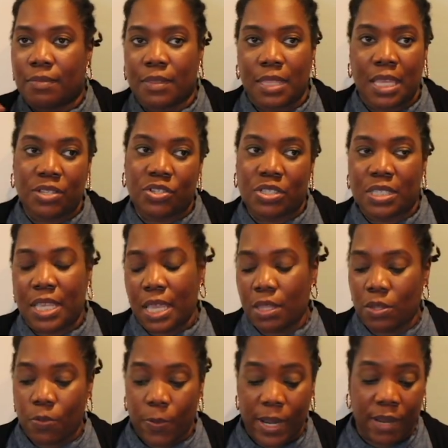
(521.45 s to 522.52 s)
they just get in
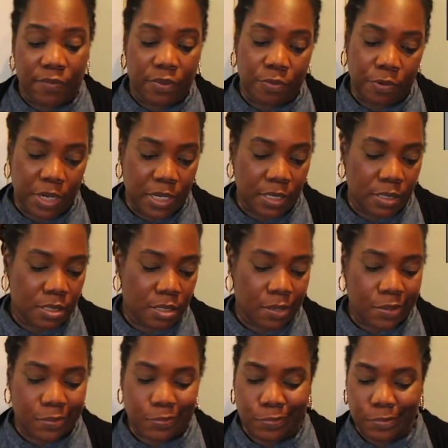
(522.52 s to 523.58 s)
the way of the ring.
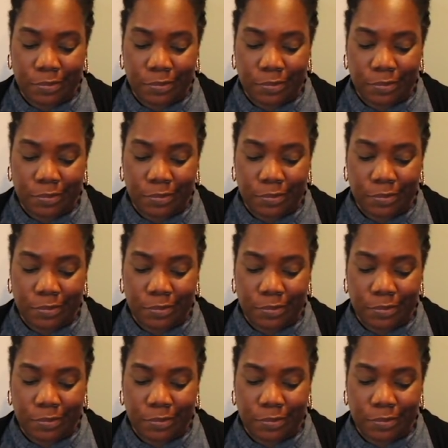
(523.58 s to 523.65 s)
So